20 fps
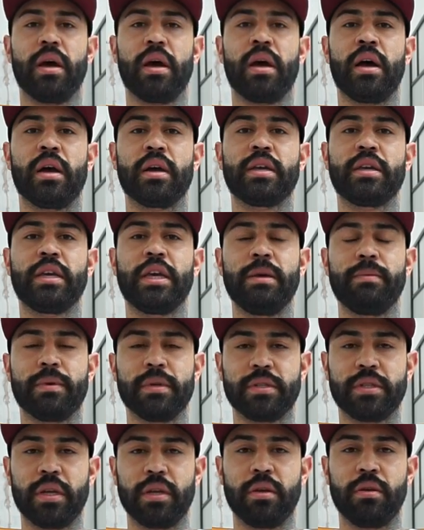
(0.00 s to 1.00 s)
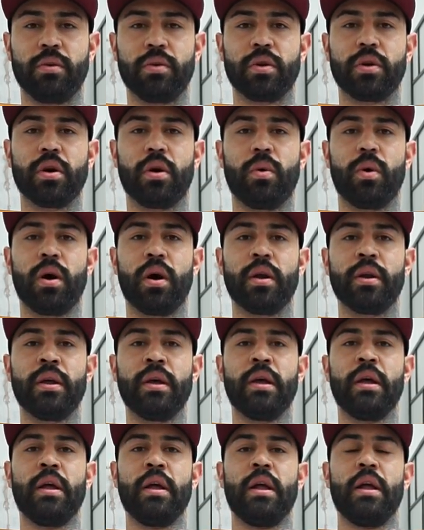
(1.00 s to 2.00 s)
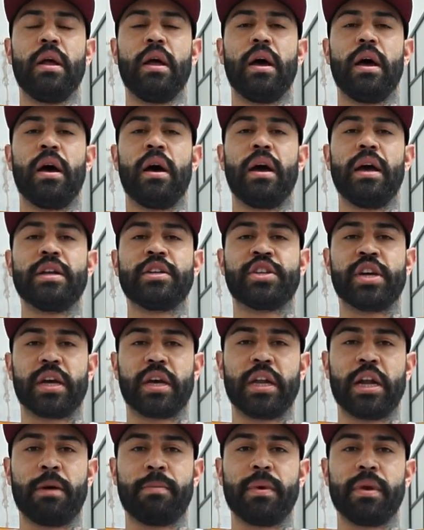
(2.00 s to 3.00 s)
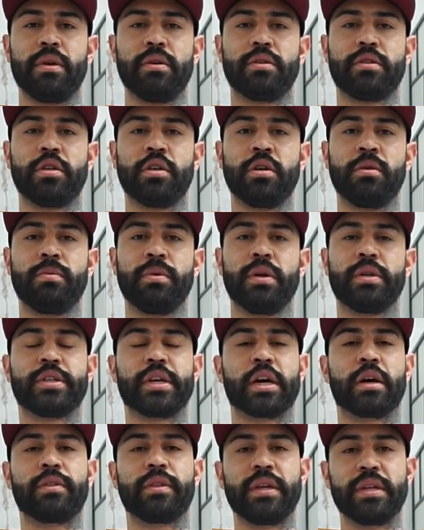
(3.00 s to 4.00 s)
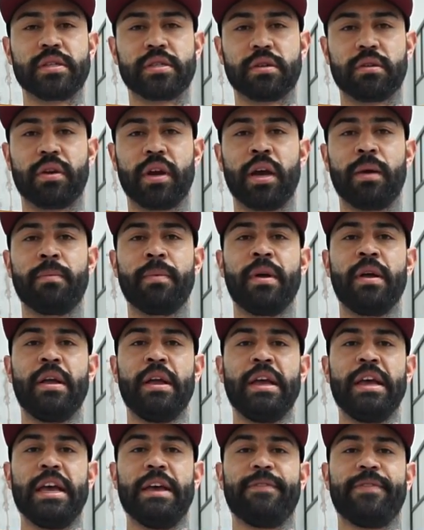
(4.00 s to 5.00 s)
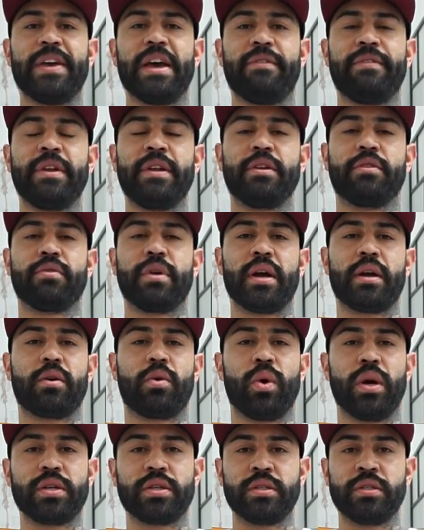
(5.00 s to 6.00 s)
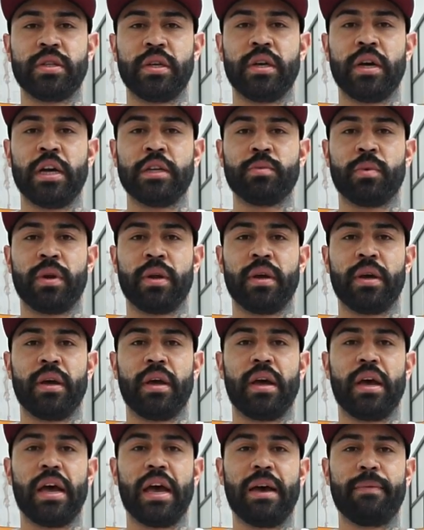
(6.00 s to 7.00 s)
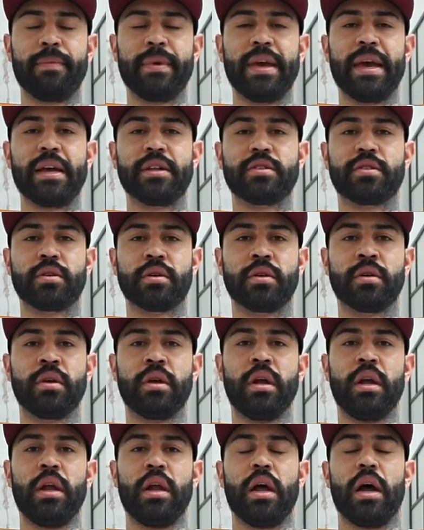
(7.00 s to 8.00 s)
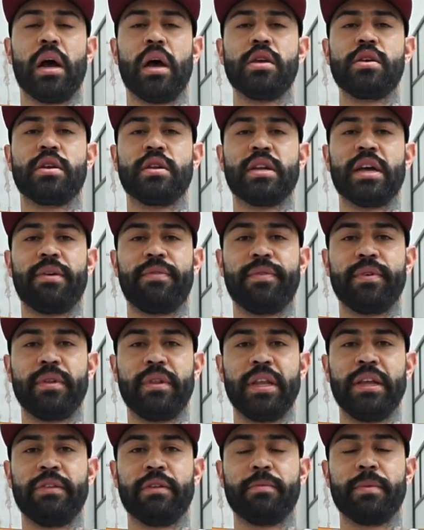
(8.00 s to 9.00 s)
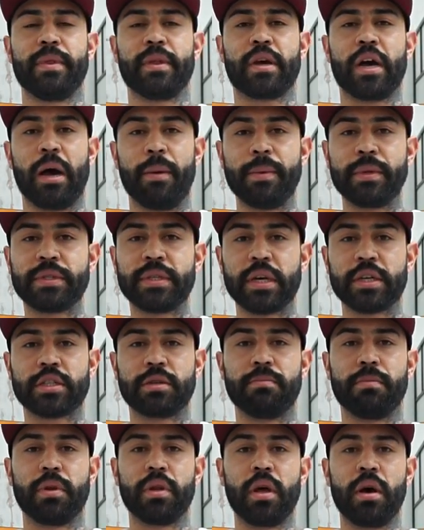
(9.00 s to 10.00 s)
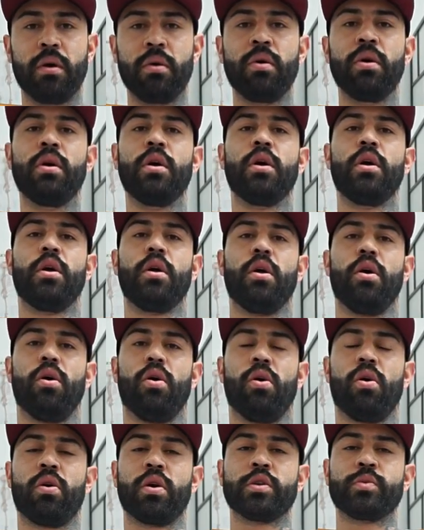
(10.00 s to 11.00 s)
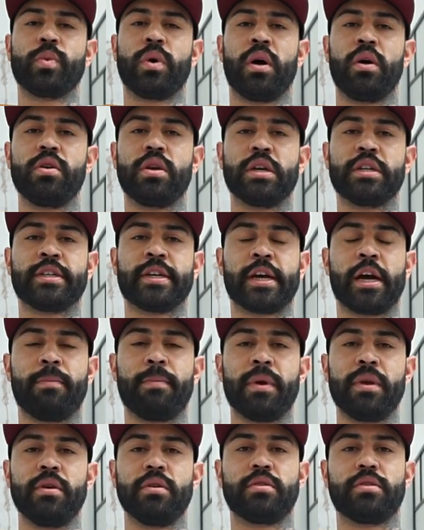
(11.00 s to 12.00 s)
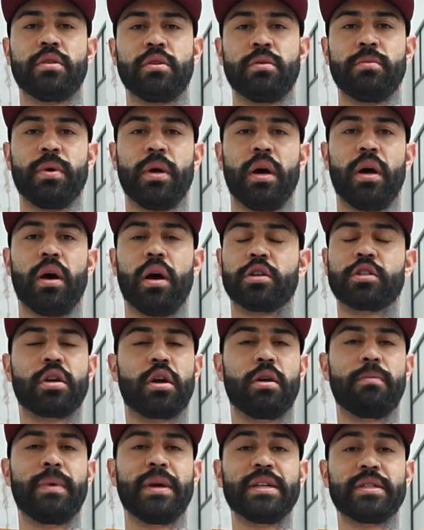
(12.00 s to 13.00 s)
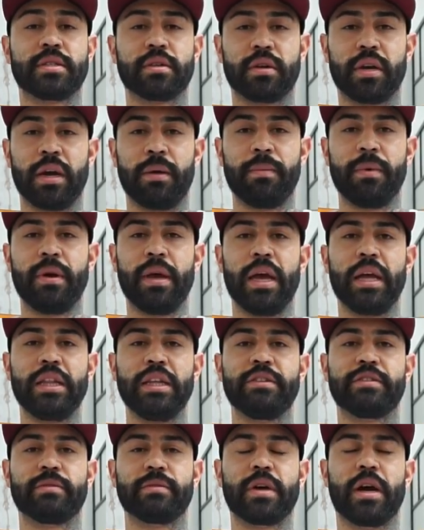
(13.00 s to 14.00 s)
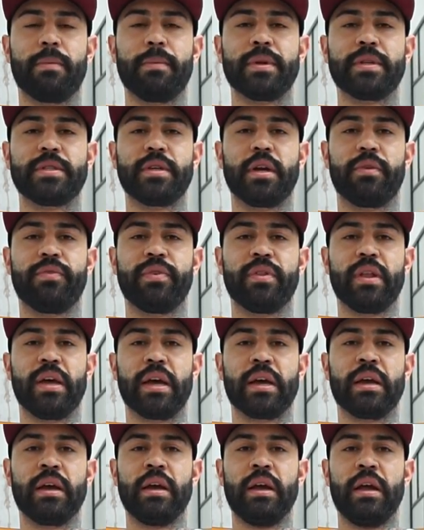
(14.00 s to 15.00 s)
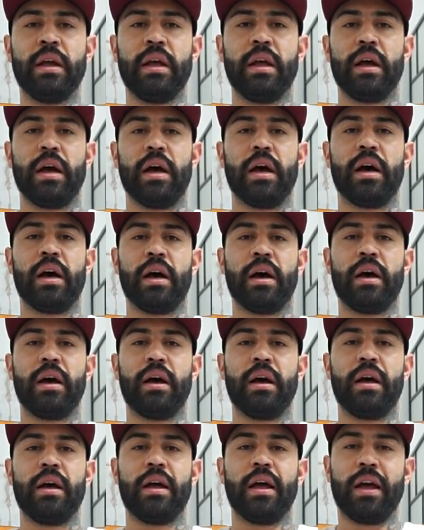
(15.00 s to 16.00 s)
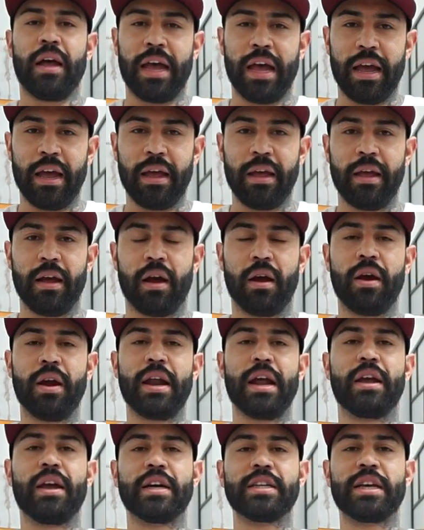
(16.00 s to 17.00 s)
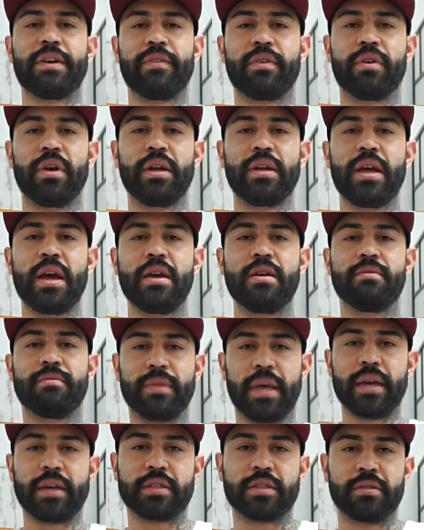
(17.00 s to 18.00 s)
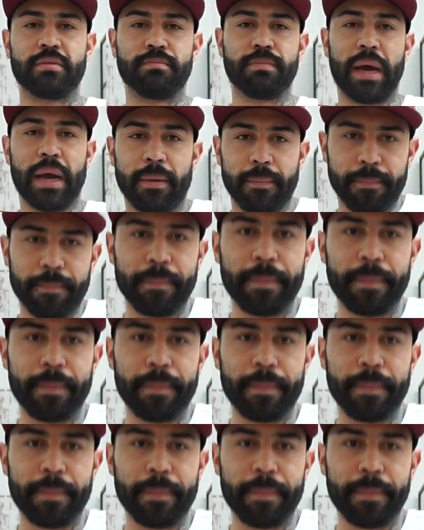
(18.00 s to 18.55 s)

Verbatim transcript: Uh, keep continuing to go on uh, and checking out my YouTube, check out the Instagram. If you have any direct questions that you guys want to have me answer, uh, you can definitely leave them in the comment section below. Or as well, you can check out my YouTube, or sorry, my Instagram, and leave some comments there if you'd like. Uh, all right, you guys have a great day. Thanks. Bye.